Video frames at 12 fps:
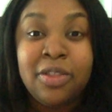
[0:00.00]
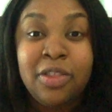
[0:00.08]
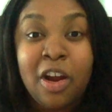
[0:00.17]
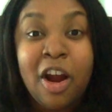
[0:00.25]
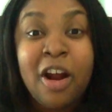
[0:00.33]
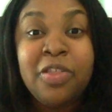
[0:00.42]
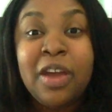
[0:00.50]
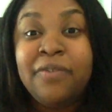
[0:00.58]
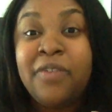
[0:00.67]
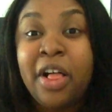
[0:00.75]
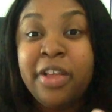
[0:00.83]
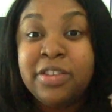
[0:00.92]
the card
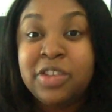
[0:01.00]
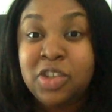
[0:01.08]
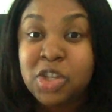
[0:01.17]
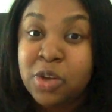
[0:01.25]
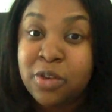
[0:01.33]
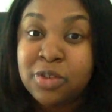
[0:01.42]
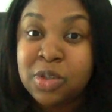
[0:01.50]
that follows the Two of